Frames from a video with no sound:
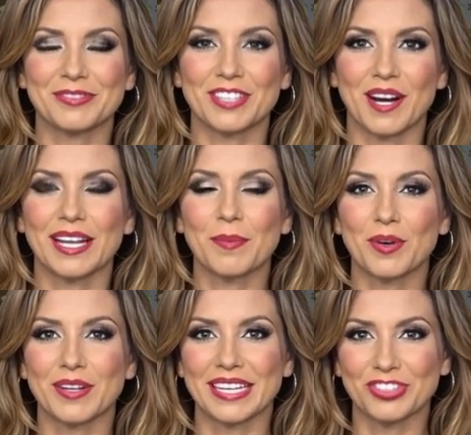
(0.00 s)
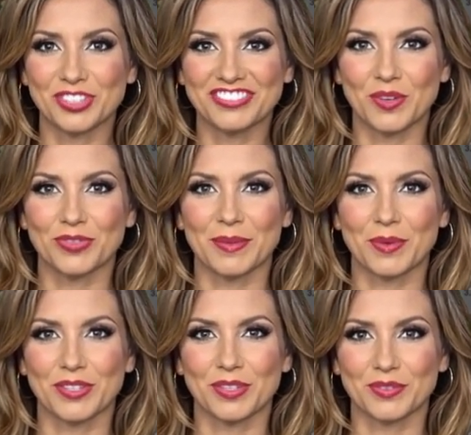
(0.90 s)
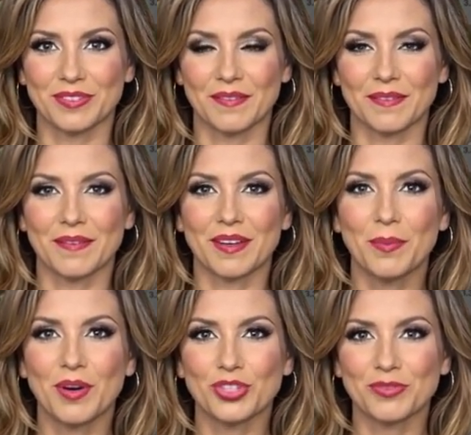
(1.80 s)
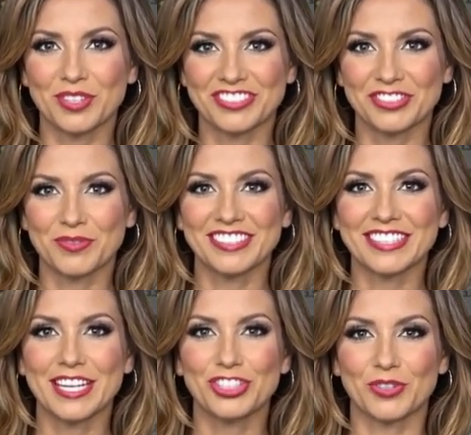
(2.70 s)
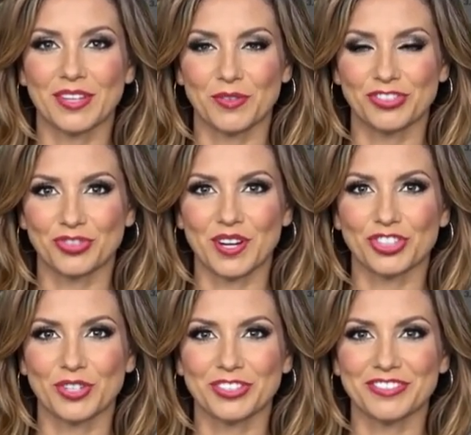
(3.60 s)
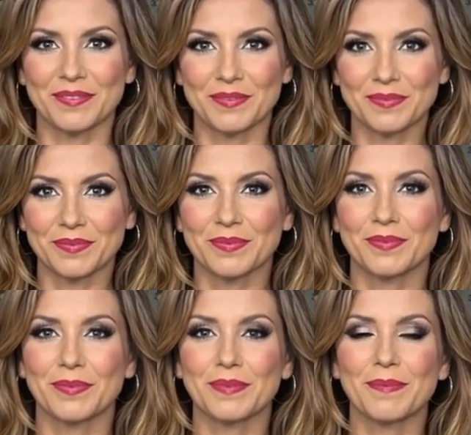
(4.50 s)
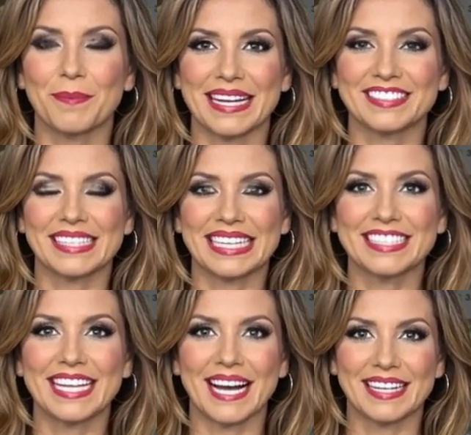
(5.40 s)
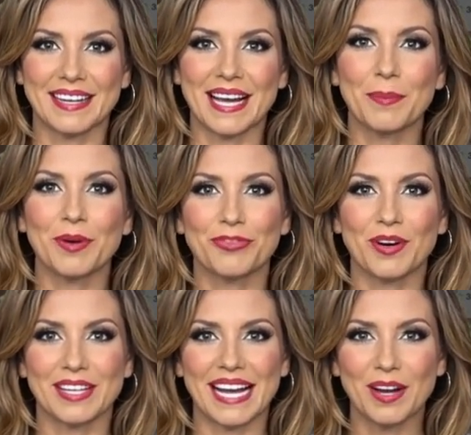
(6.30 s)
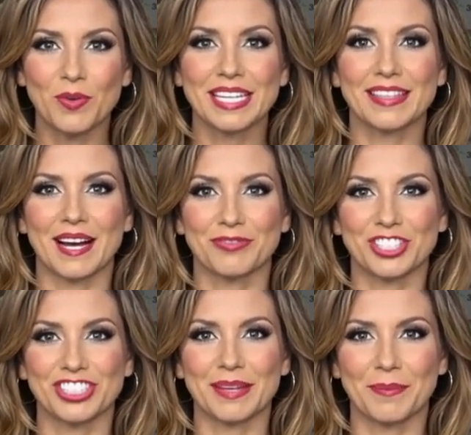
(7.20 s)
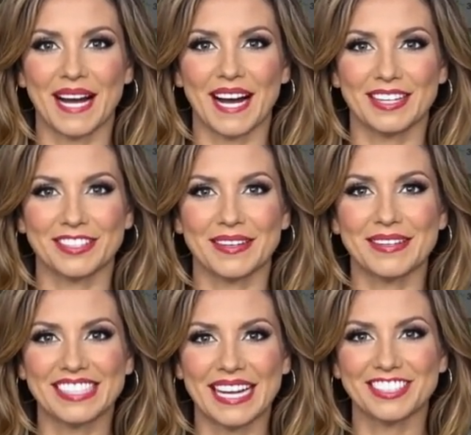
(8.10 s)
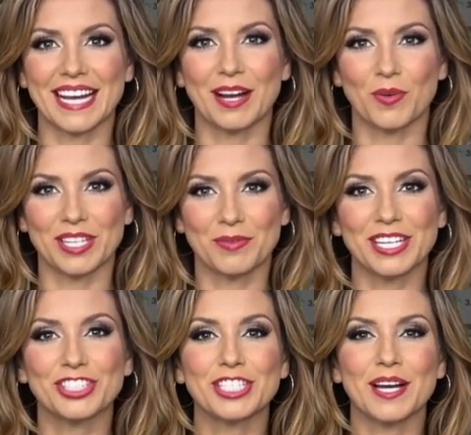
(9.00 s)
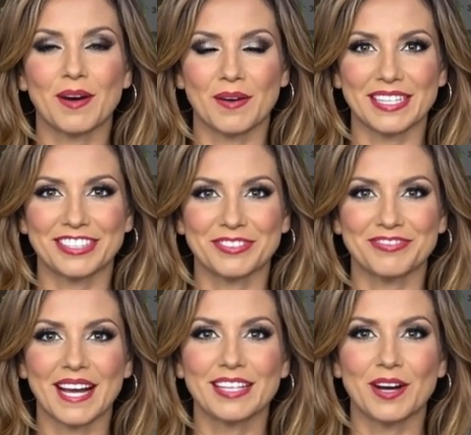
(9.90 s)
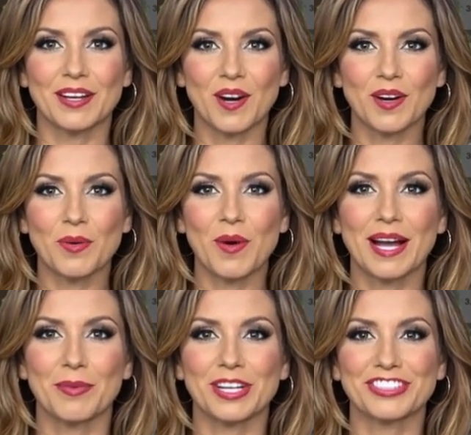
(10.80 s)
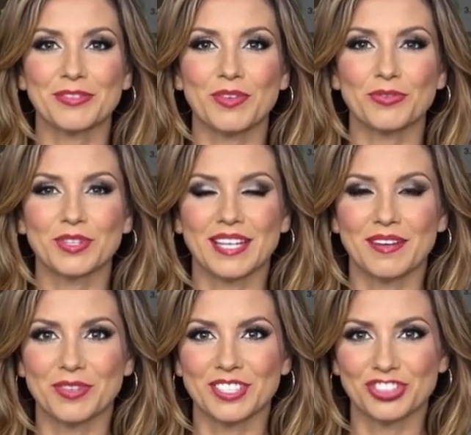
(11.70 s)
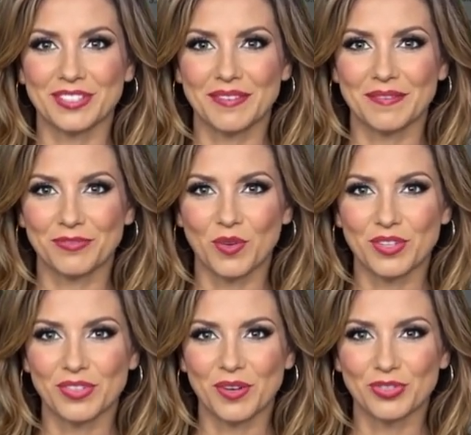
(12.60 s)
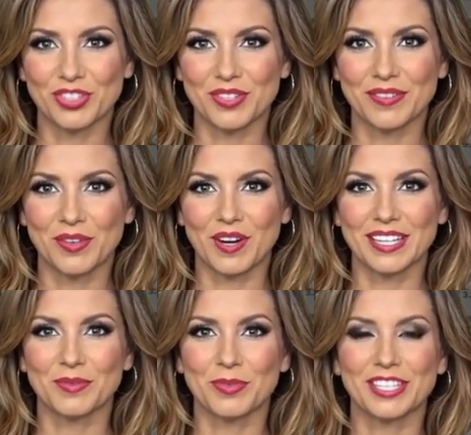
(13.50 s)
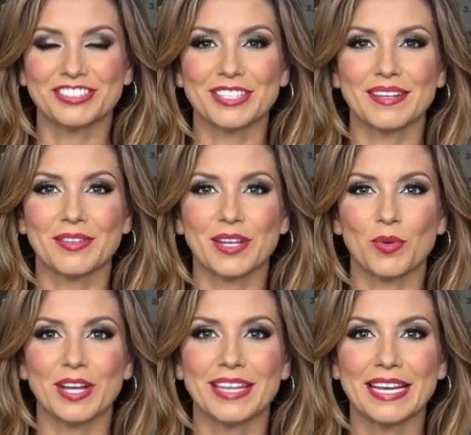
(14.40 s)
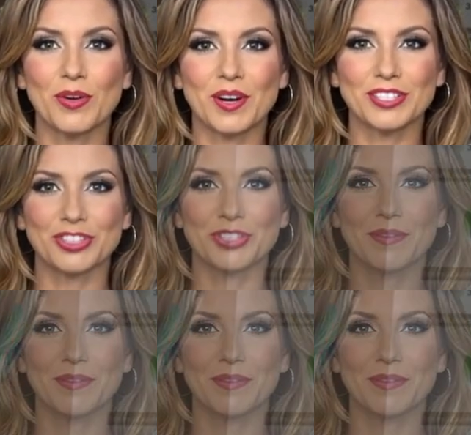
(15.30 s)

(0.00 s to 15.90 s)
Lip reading: variable, interest-only balloon, commercial versus residential loan structures. Mezzanine debt and preferred equity leverage impact, debt-to-equity ratio and its effect on ROI risk of over-leverage, foreclosure, credit risk, liquidity crunch.